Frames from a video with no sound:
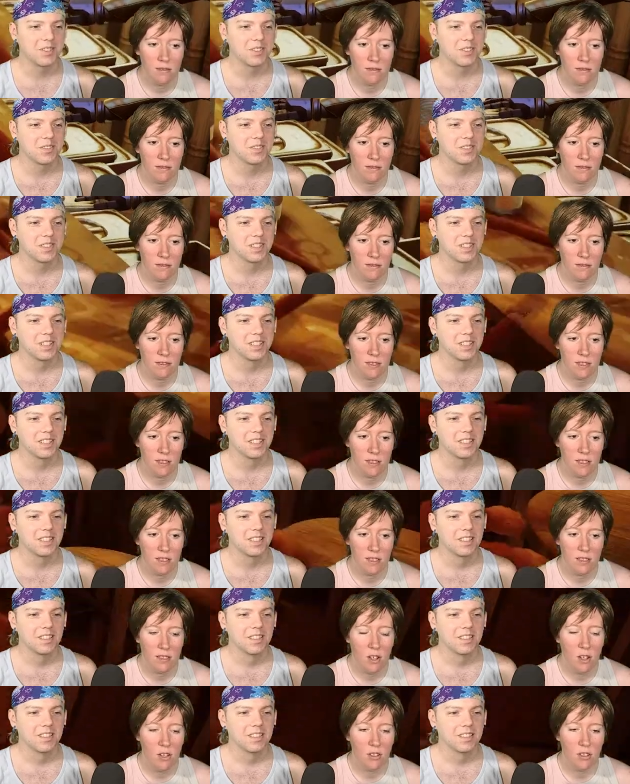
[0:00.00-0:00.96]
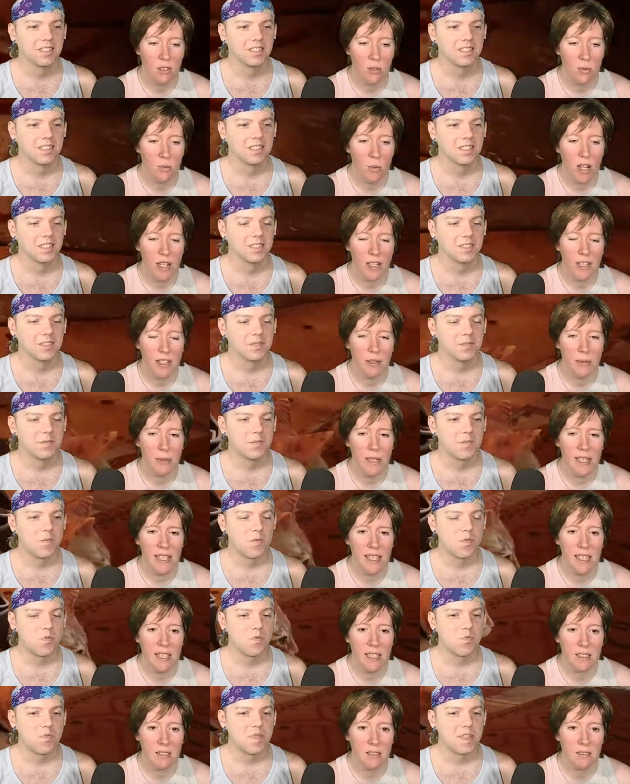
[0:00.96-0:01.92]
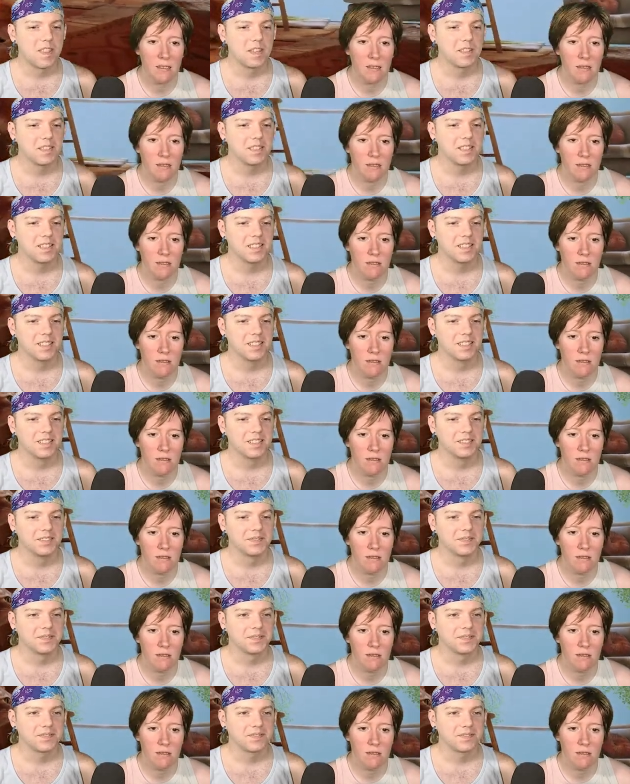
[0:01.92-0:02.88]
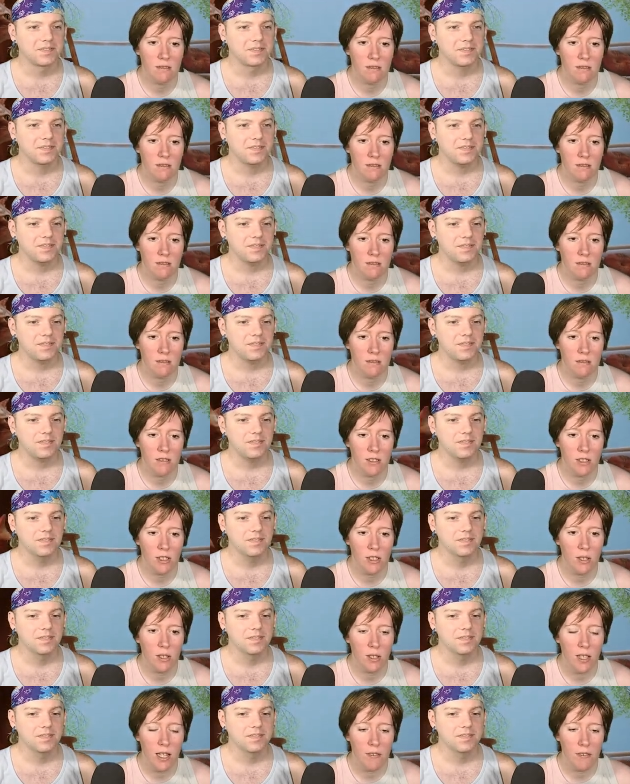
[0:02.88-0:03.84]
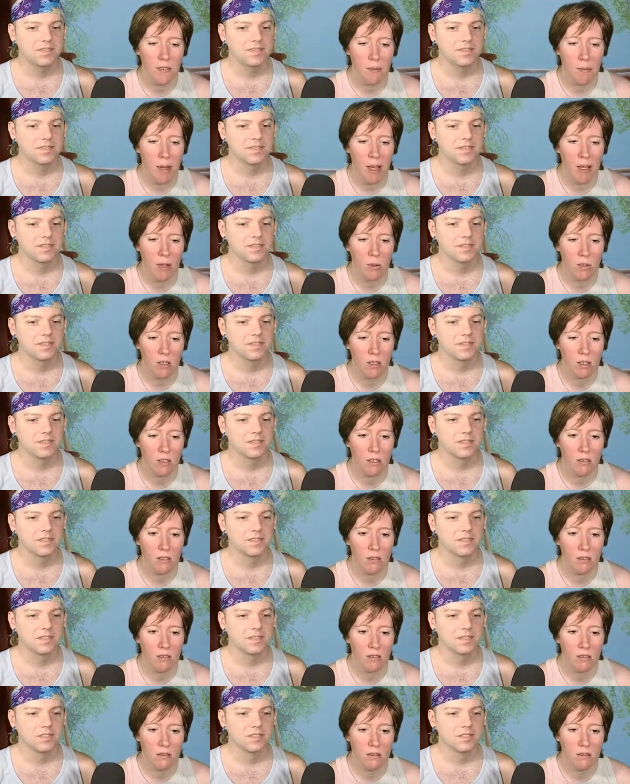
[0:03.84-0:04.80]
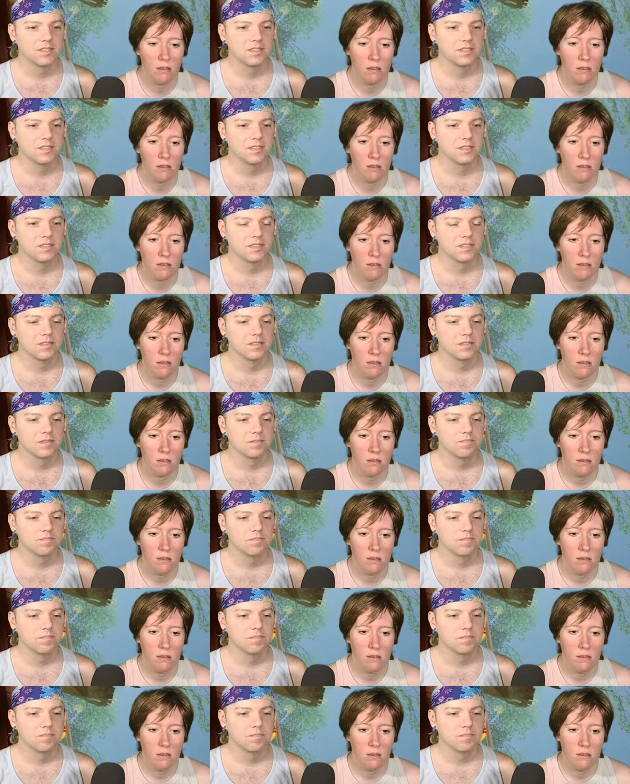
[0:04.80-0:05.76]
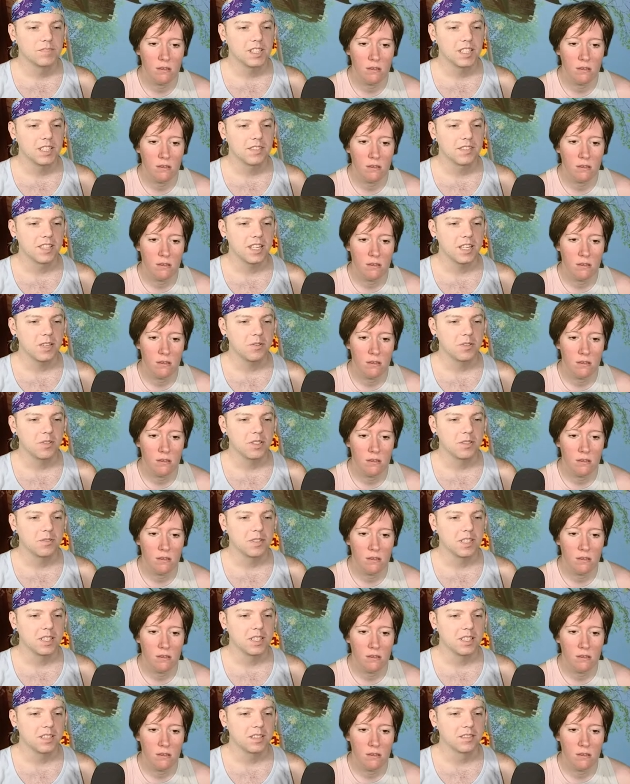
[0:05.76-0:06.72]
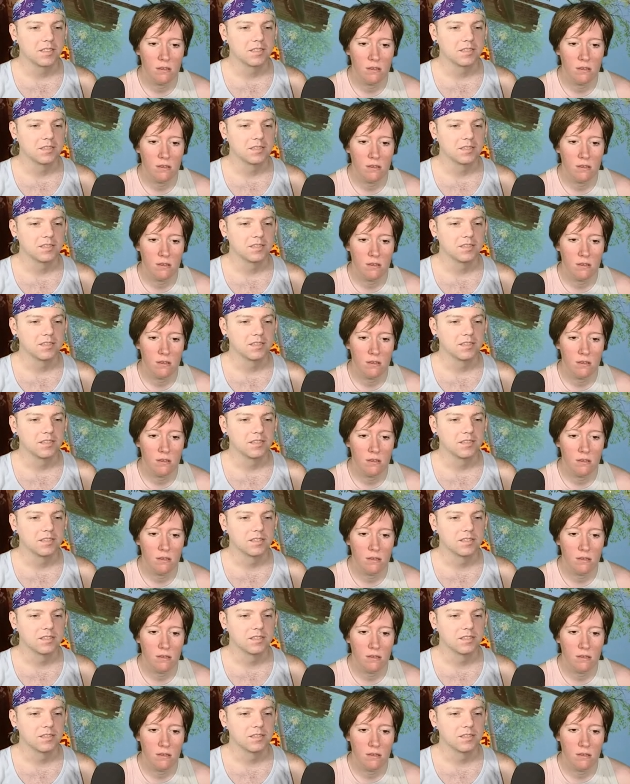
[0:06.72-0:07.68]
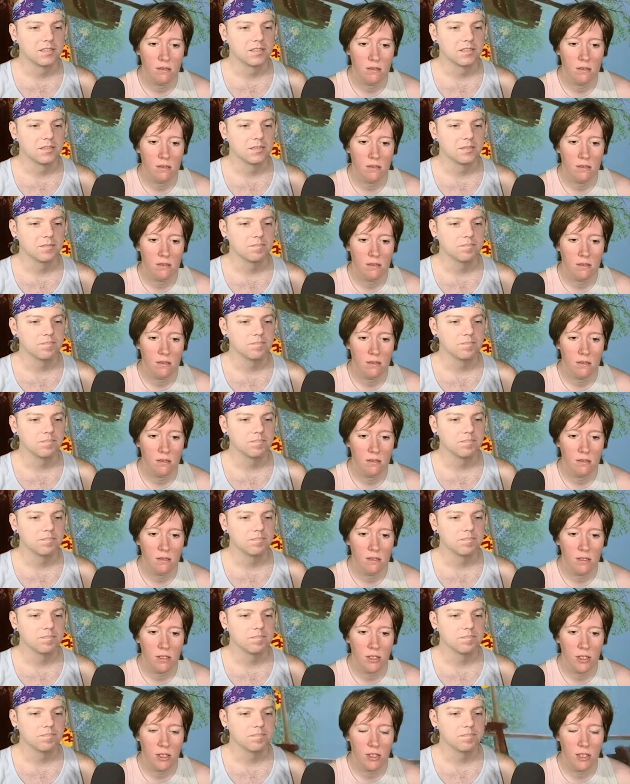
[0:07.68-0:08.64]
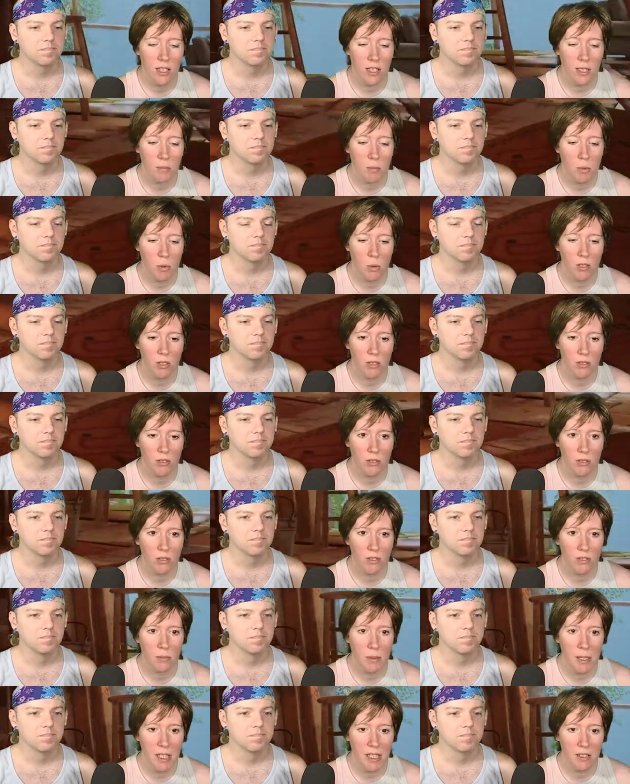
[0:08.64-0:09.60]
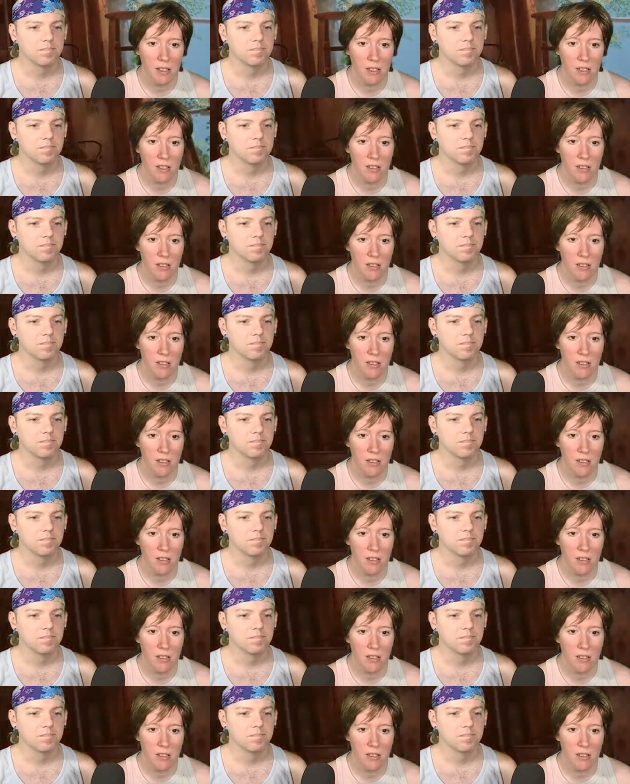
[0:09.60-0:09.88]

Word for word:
Speaker 1: to.
Speaker 2: Also, why are you eating? Yeah. You don't have a mouth.
Speaker 1: Yes, how are you eating? Hmm.
Speaker 2: Do you like pour it through the speaker or